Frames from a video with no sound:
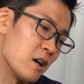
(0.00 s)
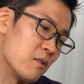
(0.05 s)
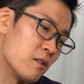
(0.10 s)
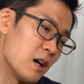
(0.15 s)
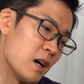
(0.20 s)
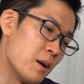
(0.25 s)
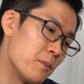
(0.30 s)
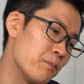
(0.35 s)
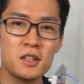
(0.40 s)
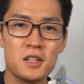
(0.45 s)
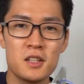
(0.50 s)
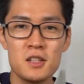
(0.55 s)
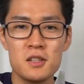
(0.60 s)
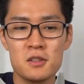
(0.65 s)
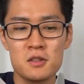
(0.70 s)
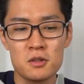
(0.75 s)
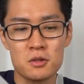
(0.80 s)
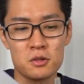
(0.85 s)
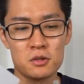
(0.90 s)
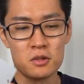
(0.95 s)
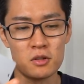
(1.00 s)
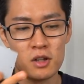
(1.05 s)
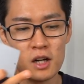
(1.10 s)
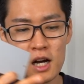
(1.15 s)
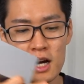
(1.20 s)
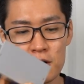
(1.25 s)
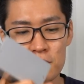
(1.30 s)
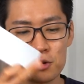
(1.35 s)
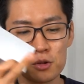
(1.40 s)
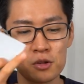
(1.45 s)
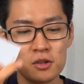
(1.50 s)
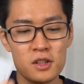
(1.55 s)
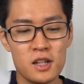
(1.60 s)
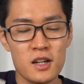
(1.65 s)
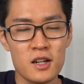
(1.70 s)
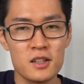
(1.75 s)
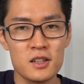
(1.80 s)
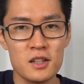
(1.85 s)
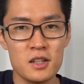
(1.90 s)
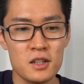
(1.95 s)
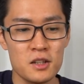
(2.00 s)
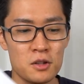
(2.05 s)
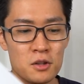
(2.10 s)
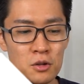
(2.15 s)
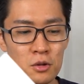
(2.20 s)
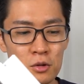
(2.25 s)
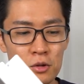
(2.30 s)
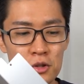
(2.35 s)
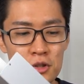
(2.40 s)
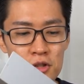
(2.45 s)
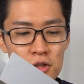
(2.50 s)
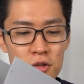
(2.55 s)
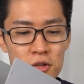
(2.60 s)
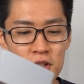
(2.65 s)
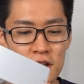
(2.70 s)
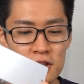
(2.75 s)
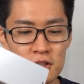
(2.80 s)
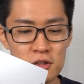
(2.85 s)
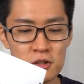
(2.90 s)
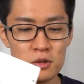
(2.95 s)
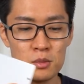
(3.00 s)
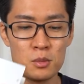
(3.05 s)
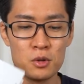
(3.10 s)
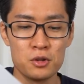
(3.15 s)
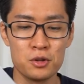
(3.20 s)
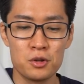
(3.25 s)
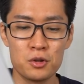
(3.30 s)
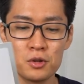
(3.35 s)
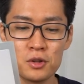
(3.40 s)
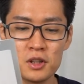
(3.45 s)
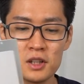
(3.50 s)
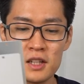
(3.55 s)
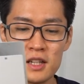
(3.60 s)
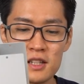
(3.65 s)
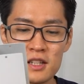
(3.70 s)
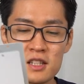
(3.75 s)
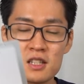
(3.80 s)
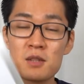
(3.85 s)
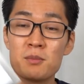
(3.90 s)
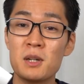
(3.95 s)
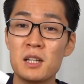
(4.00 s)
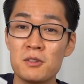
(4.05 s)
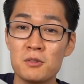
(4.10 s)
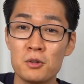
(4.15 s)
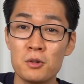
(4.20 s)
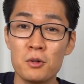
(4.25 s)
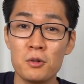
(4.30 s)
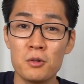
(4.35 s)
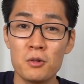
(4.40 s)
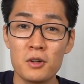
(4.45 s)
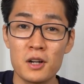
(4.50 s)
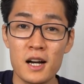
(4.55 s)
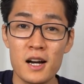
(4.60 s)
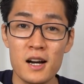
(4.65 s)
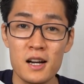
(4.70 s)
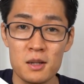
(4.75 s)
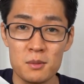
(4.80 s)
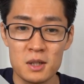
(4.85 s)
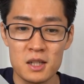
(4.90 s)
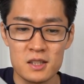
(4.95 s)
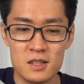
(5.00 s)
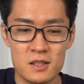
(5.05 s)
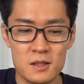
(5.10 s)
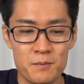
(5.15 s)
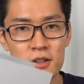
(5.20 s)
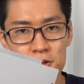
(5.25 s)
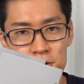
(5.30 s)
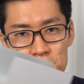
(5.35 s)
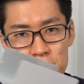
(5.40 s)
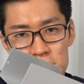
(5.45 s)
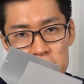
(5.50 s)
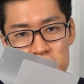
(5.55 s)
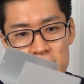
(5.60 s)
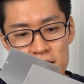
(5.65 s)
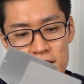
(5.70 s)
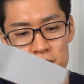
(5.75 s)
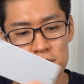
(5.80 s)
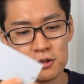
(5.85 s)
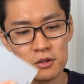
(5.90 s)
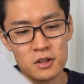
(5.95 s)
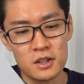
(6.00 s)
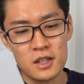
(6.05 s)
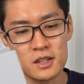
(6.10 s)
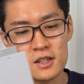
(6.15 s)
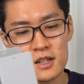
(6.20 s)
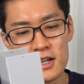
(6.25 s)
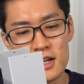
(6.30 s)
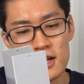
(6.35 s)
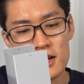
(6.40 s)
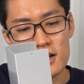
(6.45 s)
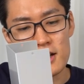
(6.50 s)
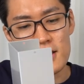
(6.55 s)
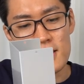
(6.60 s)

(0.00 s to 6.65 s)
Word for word: For example, radiated noise can be suppressed by putting the noise source in a metal box. When you put the noise source